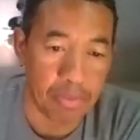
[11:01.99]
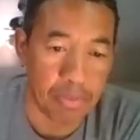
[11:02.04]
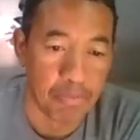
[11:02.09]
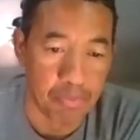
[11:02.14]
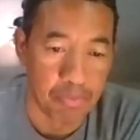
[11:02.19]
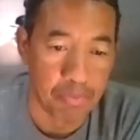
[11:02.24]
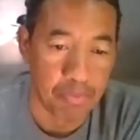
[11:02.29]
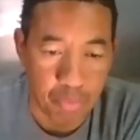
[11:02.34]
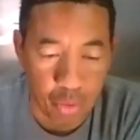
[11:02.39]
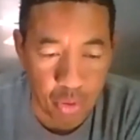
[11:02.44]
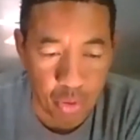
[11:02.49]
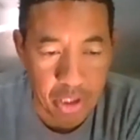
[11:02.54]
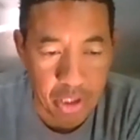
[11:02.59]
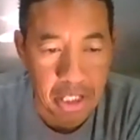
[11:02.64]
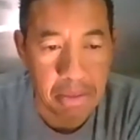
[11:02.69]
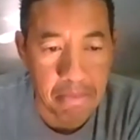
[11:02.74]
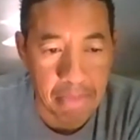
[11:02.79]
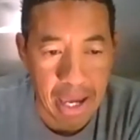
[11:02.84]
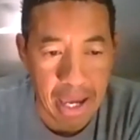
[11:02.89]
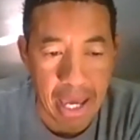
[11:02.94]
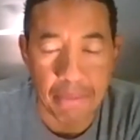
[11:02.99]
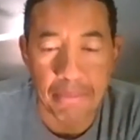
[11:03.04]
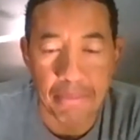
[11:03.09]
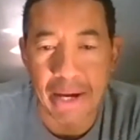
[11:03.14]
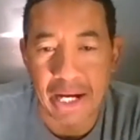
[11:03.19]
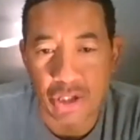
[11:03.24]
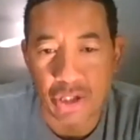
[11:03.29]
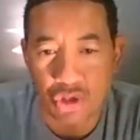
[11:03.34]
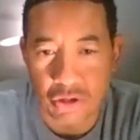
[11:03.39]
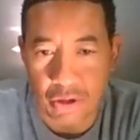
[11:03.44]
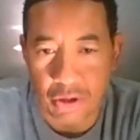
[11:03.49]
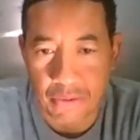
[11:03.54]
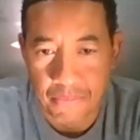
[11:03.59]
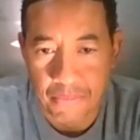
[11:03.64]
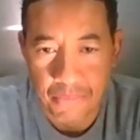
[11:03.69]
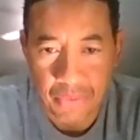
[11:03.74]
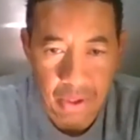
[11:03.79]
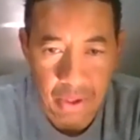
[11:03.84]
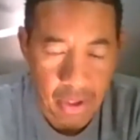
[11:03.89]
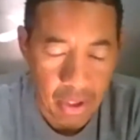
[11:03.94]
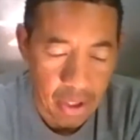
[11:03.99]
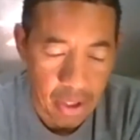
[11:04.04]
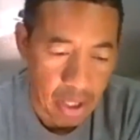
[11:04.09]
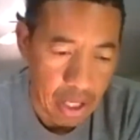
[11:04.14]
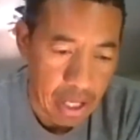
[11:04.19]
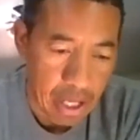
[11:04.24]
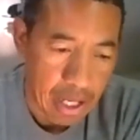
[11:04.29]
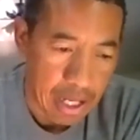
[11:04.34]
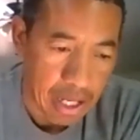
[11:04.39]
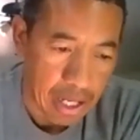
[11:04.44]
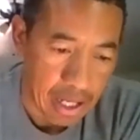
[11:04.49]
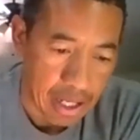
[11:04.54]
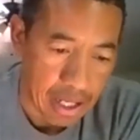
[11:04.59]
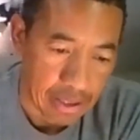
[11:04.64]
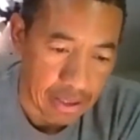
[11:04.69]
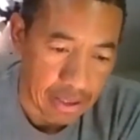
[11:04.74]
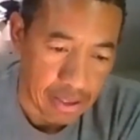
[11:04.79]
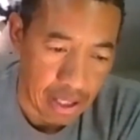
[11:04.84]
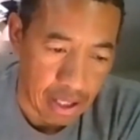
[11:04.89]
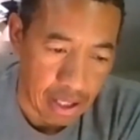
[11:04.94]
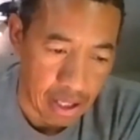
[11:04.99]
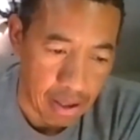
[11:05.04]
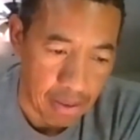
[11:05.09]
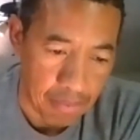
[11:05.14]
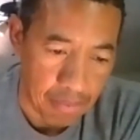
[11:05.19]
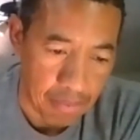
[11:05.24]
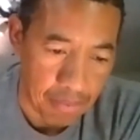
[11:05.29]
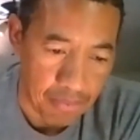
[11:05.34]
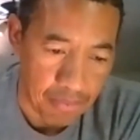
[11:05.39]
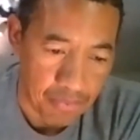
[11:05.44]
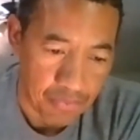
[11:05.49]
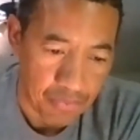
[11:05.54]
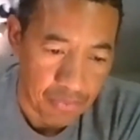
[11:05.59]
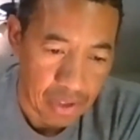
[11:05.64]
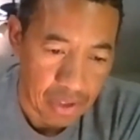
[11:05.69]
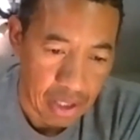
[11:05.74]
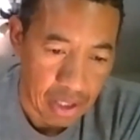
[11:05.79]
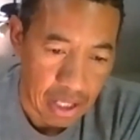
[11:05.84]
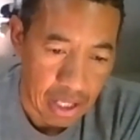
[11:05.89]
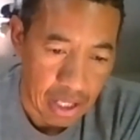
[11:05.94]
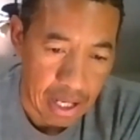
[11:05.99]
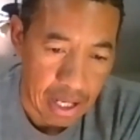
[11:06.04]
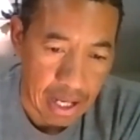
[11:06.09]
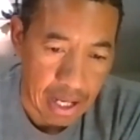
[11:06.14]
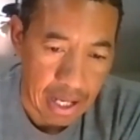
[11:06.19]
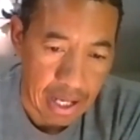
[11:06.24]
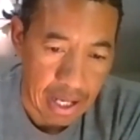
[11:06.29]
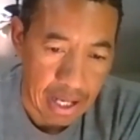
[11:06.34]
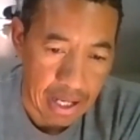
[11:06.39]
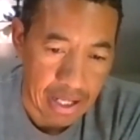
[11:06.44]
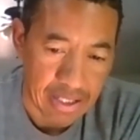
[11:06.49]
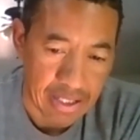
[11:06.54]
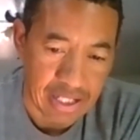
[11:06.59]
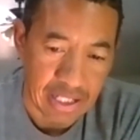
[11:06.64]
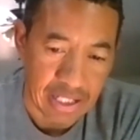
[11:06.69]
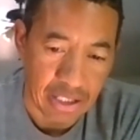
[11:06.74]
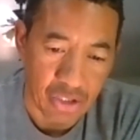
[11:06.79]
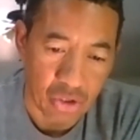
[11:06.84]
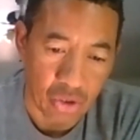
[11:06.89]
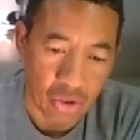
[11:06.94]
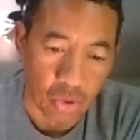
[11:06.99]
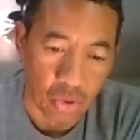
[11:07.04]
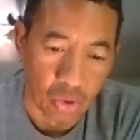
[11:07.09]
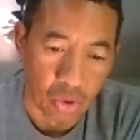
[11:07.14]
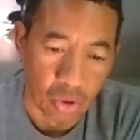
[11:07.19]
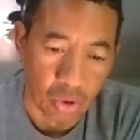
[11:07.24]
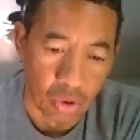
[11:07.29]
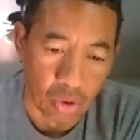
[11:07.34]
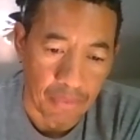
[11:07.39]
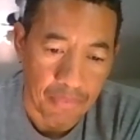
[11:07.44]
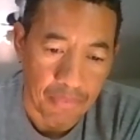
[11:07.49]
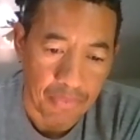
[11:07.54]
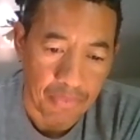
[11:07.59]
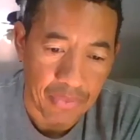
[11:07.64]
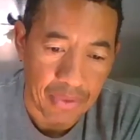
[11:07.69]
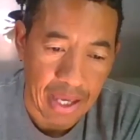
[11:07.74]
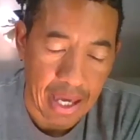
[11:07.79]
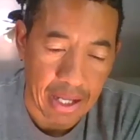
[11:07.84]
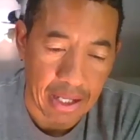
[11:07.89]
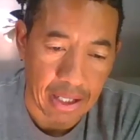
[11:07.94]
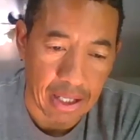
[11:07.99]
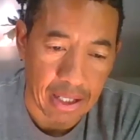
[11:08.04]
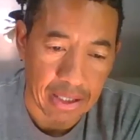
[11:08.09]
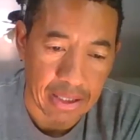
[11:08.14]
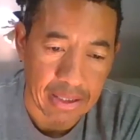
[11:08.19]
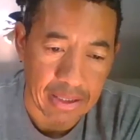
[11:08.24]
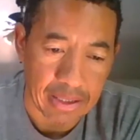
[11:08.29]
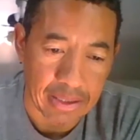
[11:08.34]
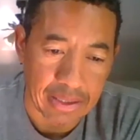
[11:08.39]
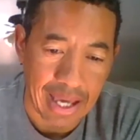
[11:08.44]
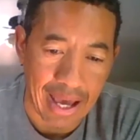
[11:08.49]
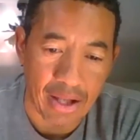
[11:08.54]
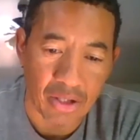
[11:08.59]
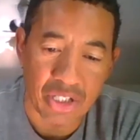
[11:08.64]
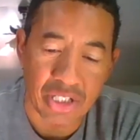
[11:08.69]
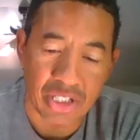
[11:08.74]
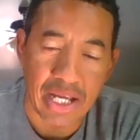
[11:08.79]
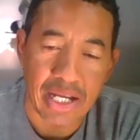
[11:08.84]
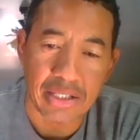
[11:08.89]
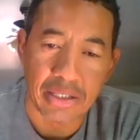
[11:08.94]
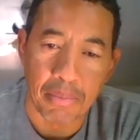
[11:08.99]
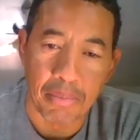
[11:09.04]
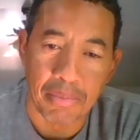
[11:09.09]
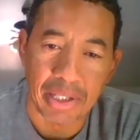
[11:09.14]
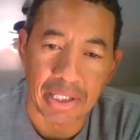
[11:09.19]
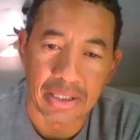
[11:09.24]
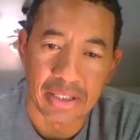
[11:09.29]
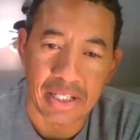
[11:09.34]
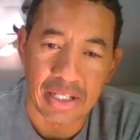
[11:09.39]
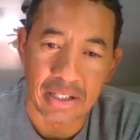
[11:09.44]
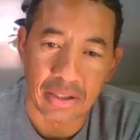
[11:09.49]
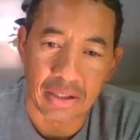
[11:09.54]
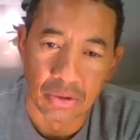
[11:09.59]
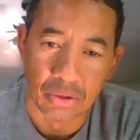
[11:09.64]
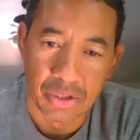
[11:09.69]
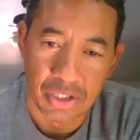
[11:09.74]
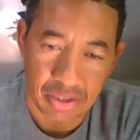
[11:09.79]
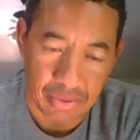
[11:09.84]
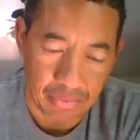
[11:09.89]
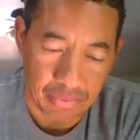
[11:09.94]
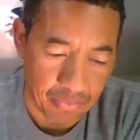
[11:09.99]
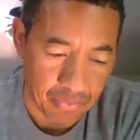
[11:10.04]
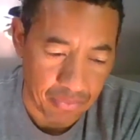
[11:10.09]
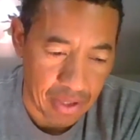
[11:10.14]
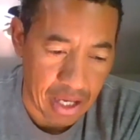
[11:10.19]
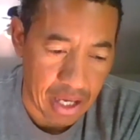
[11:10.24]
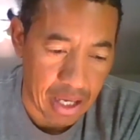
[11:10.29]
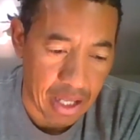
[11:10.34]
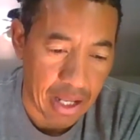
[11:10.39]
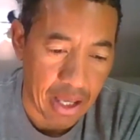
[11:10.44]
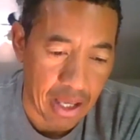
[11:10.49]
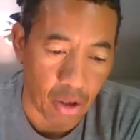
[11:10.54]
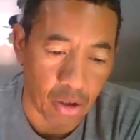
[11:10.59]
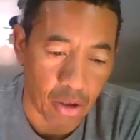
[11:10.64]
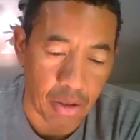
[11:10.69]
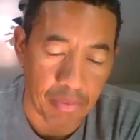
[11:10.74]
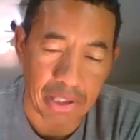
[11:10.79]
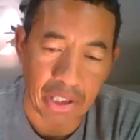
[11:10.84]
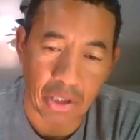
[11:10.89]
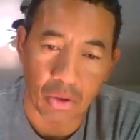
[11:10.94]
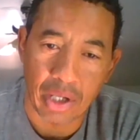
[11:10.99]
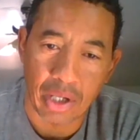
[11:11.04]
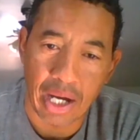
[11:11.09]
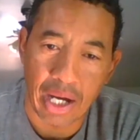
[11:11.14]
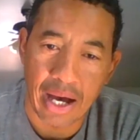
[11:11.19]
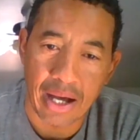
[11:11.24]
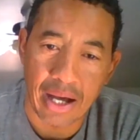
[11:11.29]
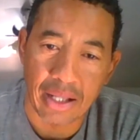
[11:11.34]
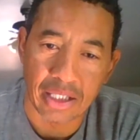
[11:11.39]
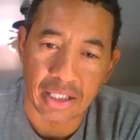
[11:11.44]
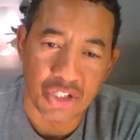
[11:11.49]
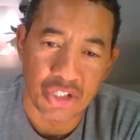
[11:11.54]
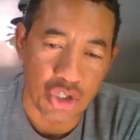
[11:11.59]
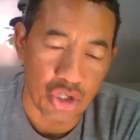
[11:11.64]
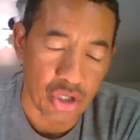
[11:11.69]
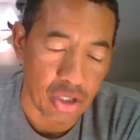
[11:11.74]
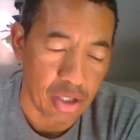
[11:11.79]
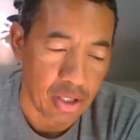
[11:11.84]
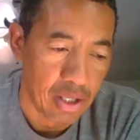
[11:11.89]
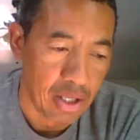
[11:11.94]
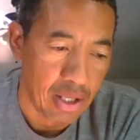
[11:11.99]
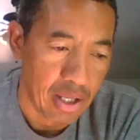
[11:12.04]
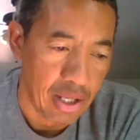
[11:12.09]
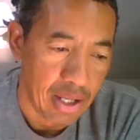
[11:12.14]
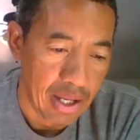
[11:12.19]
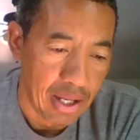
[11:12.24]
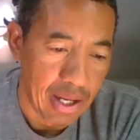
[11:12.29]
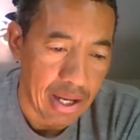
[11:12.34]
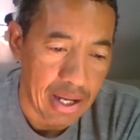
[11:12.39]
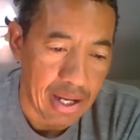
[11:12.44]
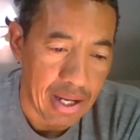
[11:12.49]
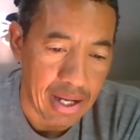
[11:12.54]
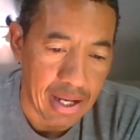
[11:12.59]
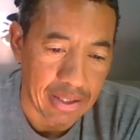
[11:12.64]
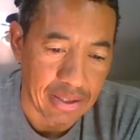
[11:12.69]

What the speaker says: pre-med major. And I attended school at Cal State Dominguez Hills and El Camino College. And,